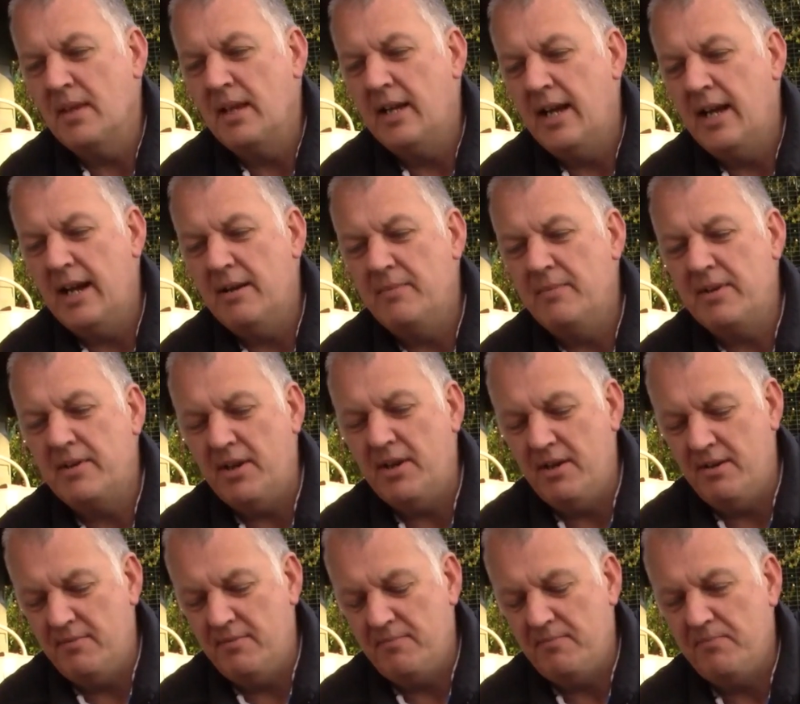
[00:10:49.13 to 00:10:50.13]
And we got
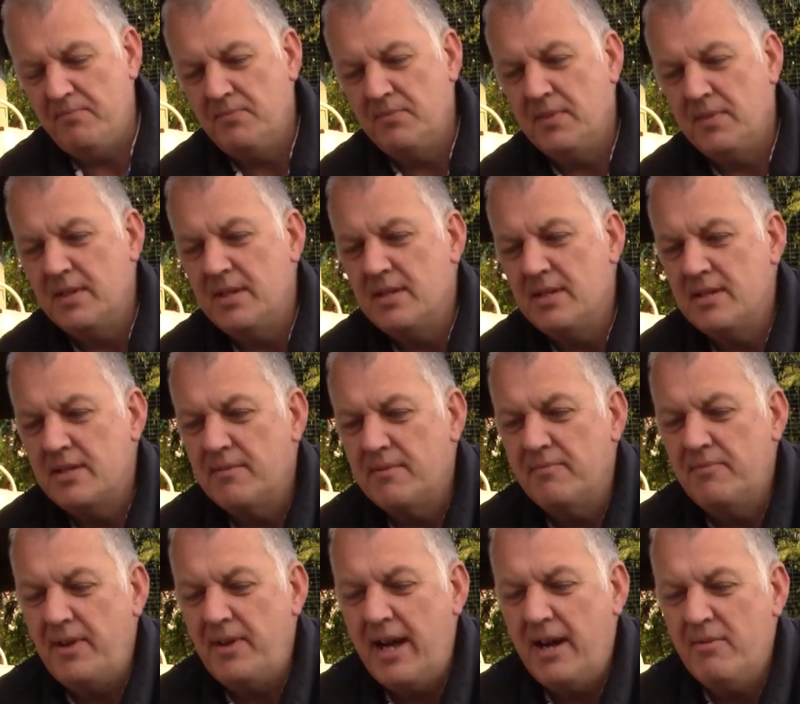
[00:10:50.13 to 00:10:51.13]
some
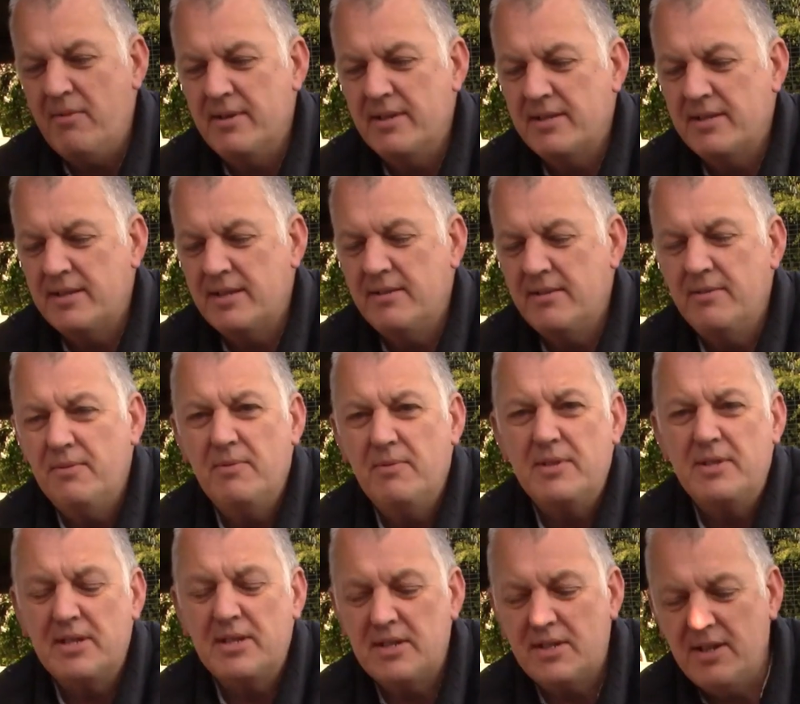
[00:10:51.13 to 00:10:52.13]
flowers,
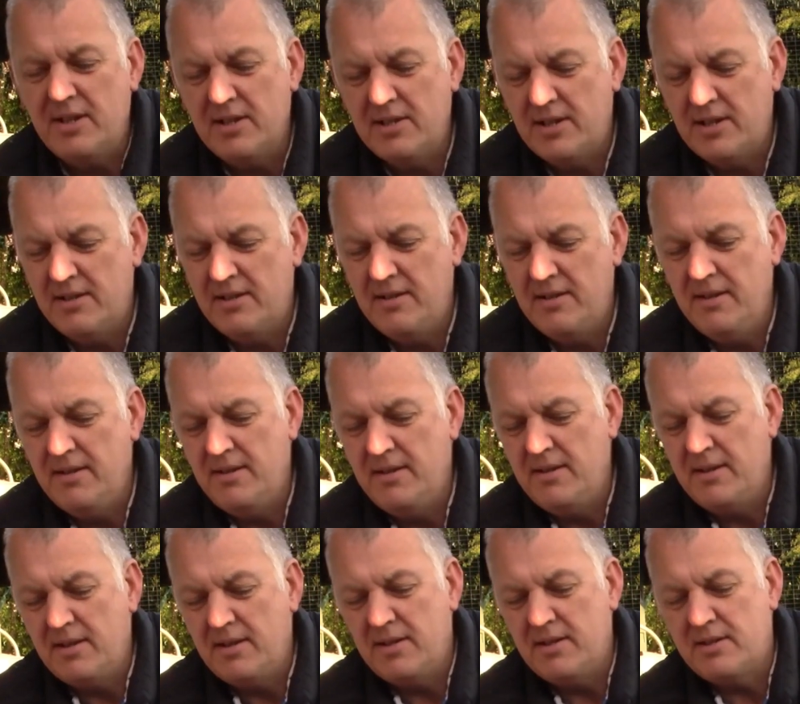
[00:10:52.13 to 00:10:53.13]
which is good,
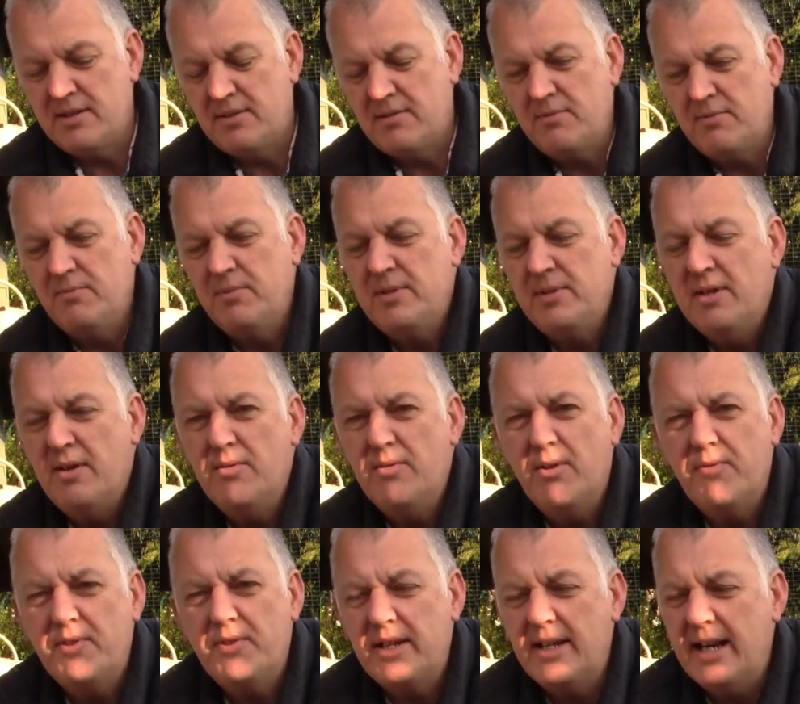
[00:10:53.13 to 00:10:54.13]
because we don't
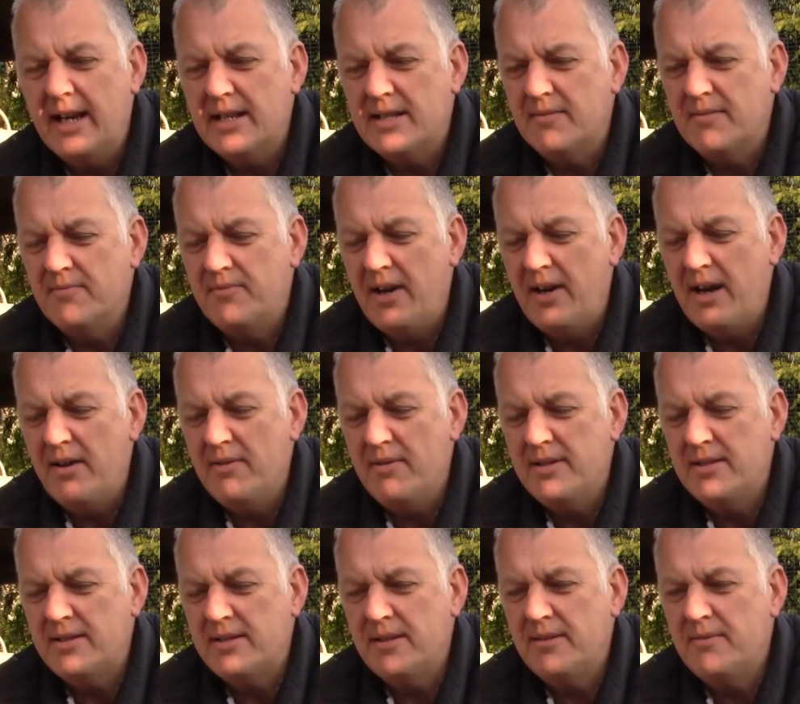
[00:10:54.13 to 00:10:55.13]
often get some
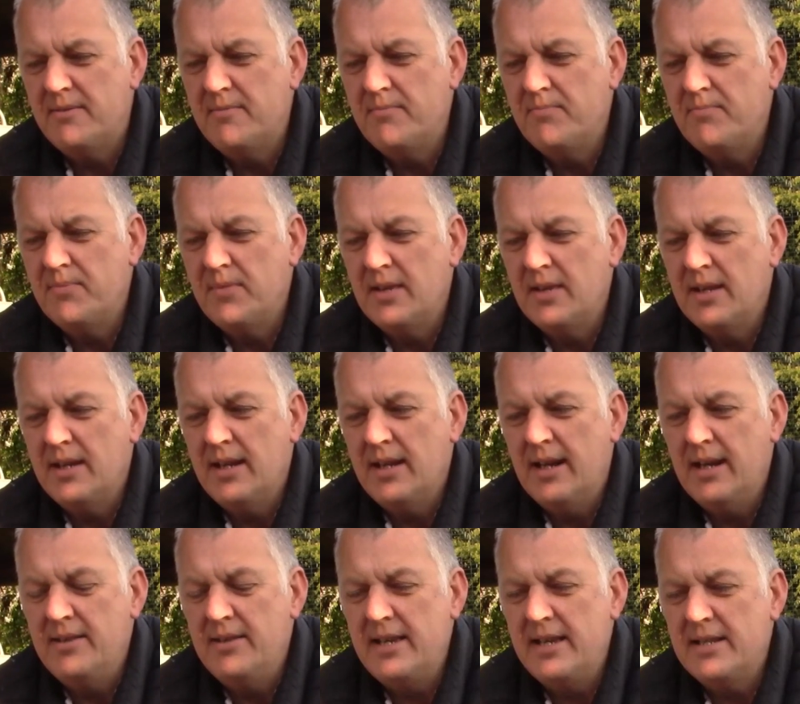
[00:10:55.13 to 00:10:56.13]
flowers.
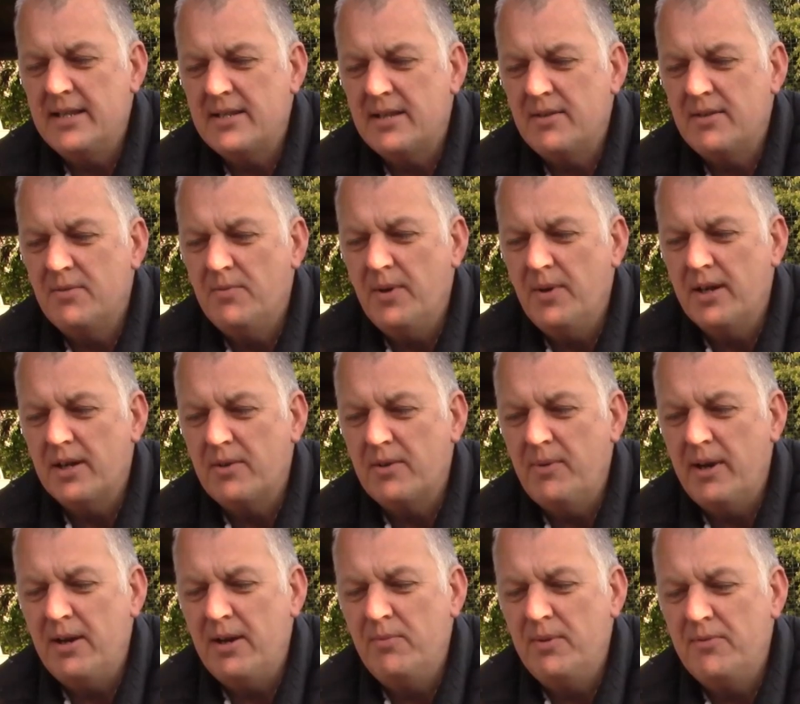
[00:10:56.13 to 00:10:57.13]
And these work
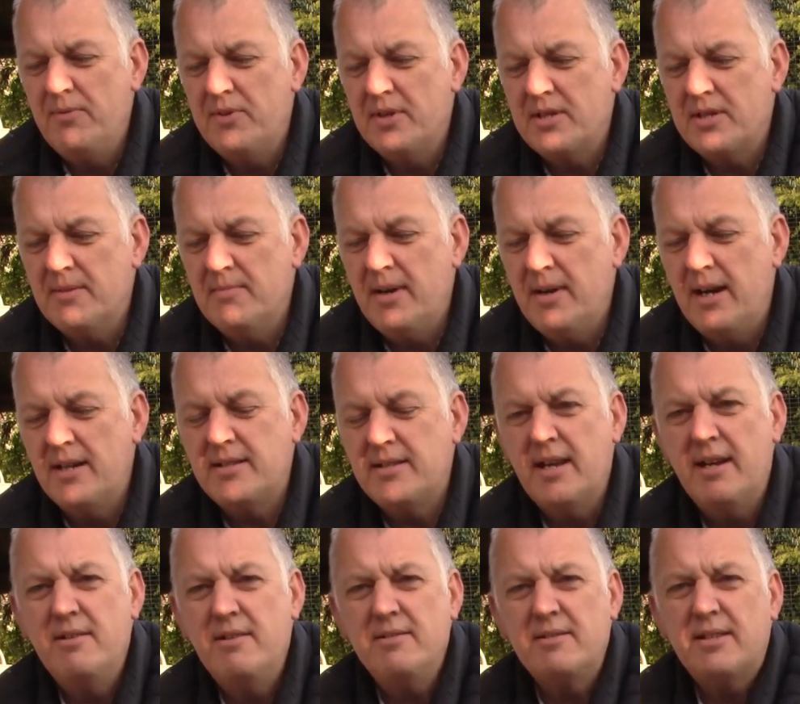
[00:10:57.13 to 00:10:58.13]
well with the
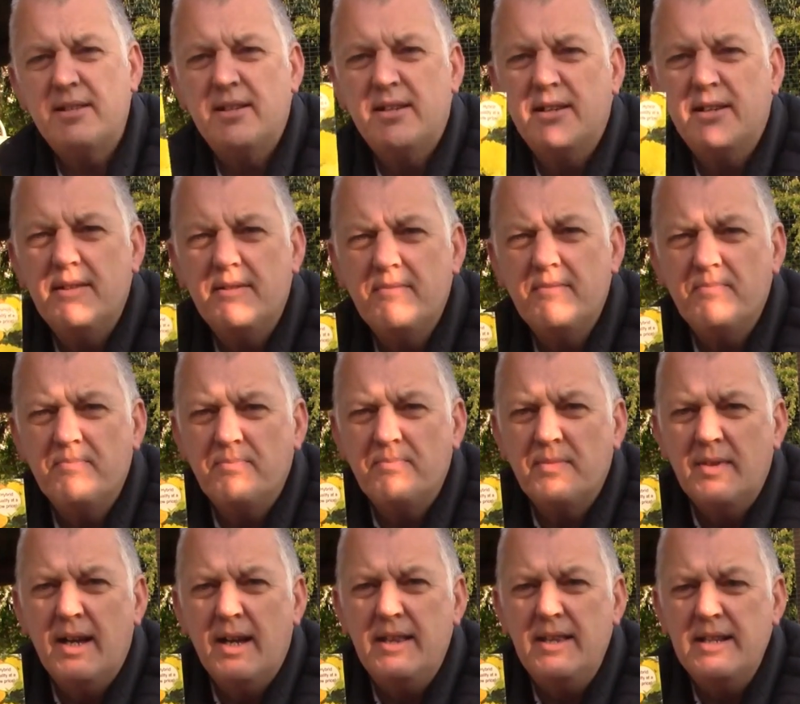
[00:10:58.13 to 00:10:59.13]
tomatoes.
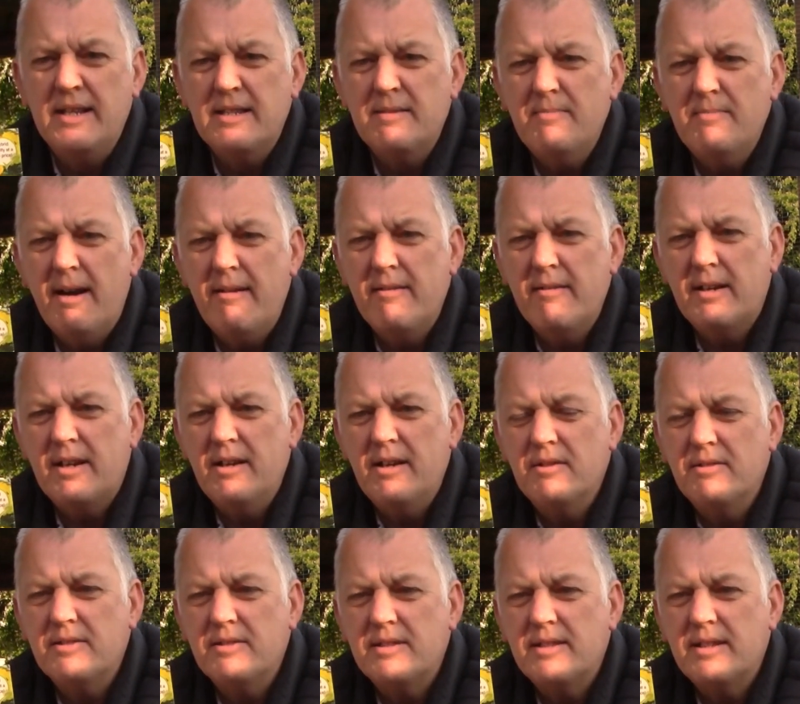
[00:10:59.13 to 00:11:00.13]
And these are
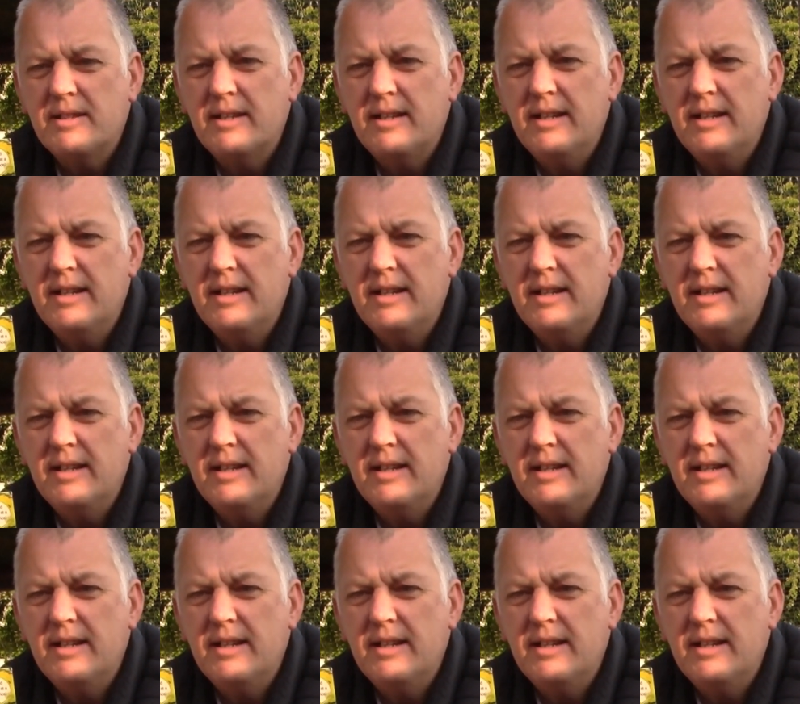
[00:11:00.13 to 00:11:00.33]
marigolds.